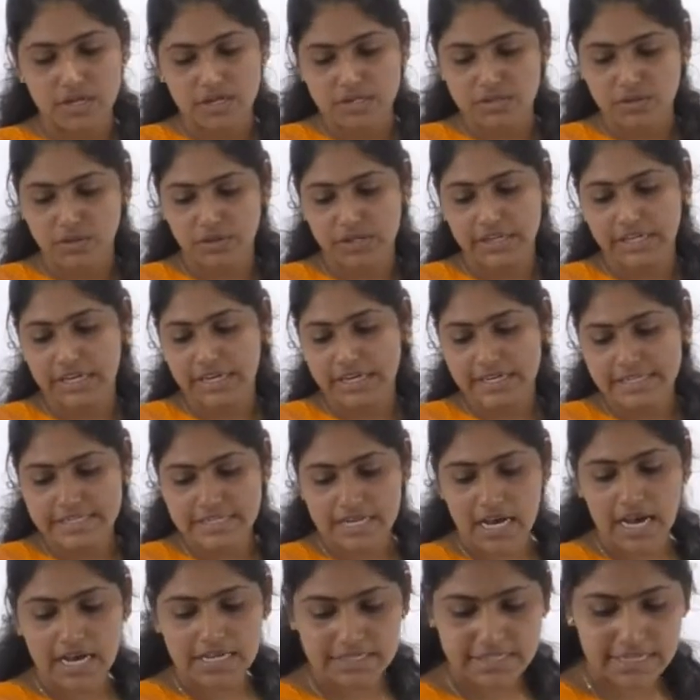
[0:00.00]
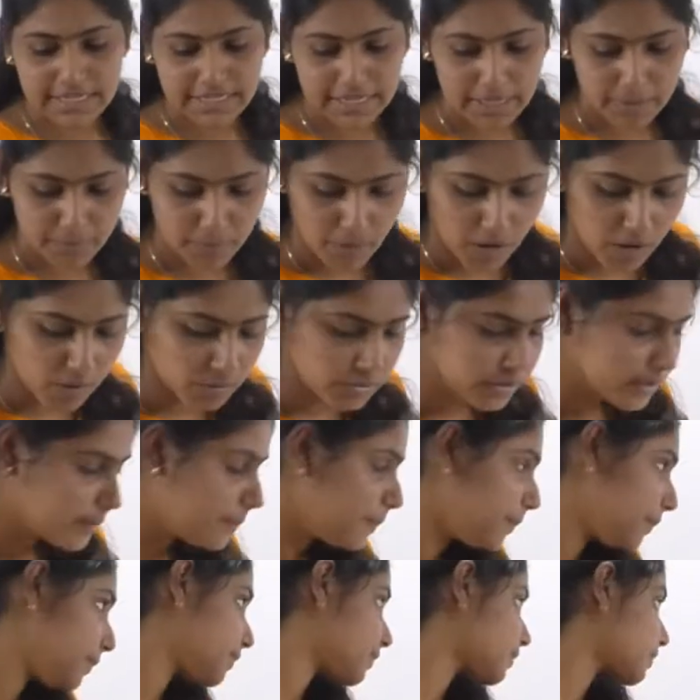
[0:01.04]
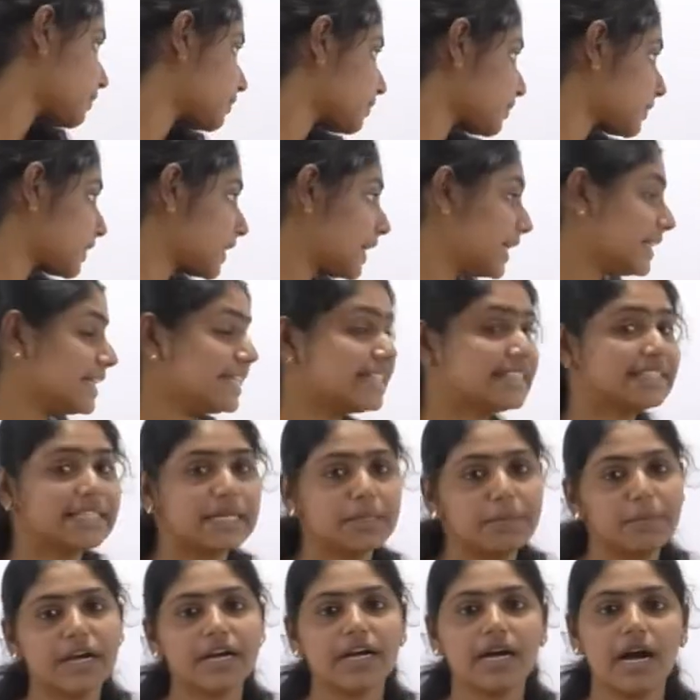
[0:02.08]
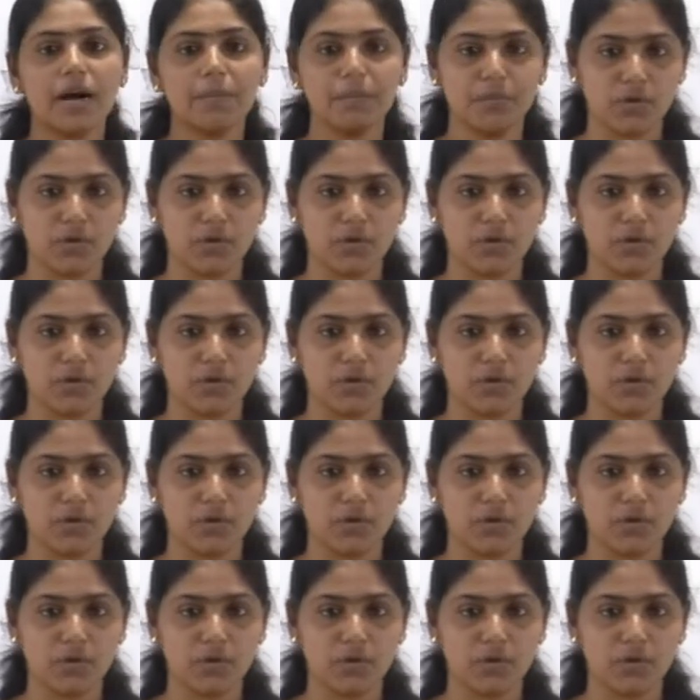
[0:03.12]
So here it's asking about the Tribhanga